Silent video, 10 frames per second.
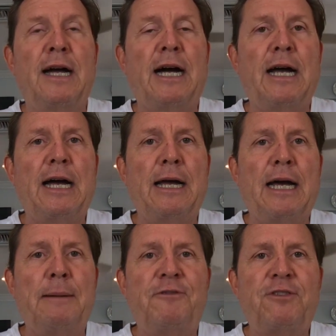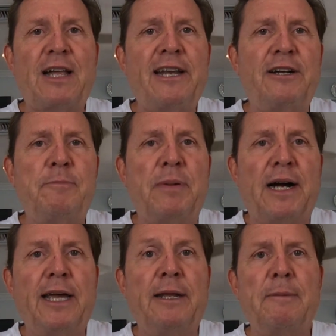I'm flattered
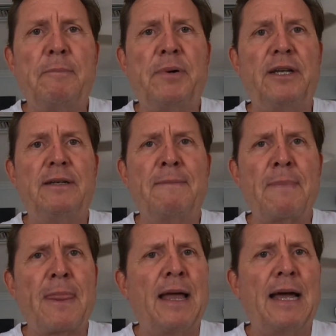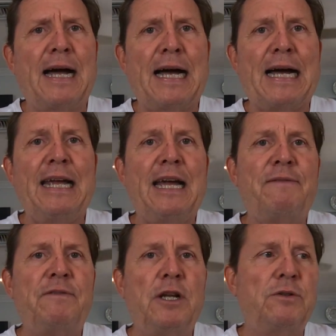by it, but I
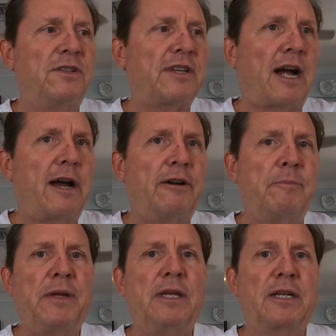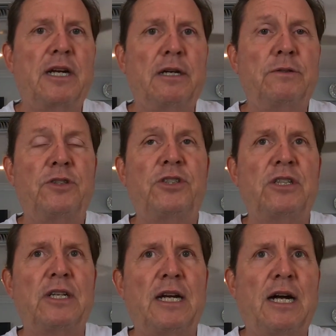have no desire to be a coach,